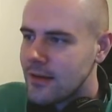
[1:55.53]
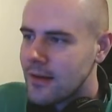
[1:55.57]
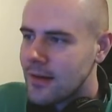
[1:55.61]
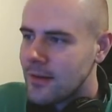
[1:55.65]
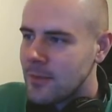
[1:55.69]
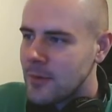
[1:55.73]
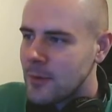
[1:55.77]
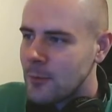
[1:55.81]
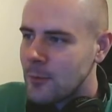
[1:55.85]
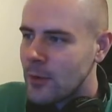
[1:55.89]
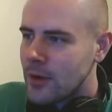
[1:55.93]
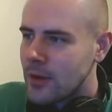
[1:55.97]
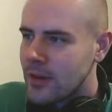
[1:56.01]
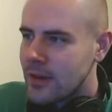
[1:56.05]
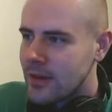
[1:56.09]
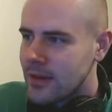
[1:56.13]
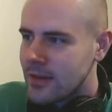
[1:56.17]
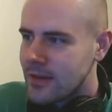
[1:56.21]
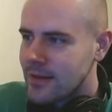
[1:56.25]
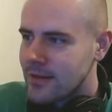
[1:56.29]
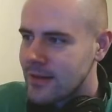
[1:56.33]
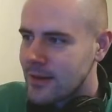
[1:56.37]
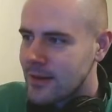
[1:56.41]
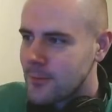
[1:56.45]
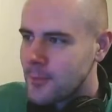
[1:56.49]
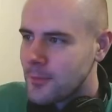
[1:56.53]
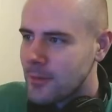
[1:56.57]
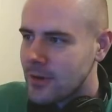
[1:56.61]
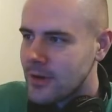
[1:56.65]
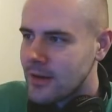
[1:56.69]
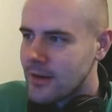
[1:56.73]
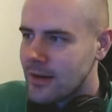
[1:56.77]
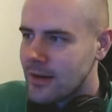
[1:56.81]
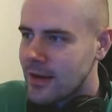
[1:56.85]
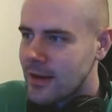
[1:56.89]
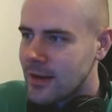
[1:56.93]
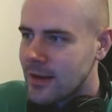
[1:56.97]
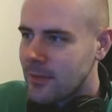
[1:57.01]
I mean, one of the things I
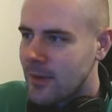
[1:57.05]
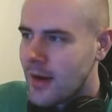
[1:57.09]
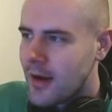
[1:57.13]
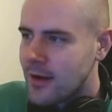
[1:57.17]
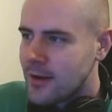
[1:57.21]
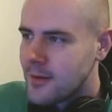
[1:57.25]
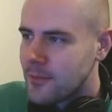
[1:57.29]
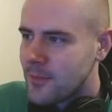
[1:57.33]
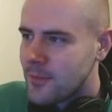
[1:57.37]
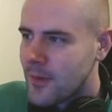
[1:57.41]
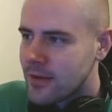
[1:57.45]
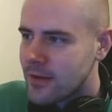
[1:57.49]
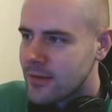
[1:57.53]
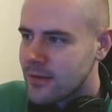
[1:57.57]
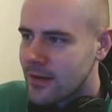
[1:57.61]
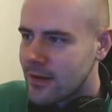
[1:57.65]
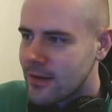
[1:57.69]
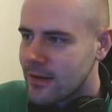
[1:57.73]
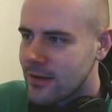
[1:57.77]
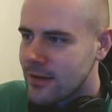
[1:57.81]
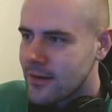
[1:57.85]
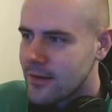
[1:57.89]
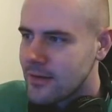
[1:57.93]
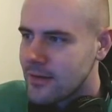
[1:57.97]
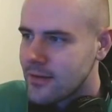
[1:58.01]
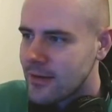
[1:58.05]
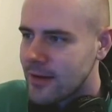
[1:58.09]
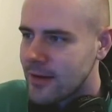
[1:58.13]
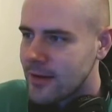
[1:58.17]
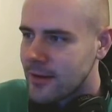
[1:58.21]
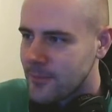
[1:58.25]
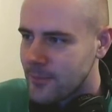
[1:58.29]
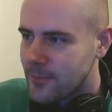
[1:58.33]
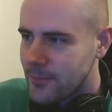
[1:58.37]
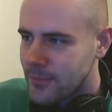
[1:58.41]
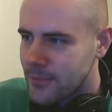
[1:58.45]
really about Monster Hunter is that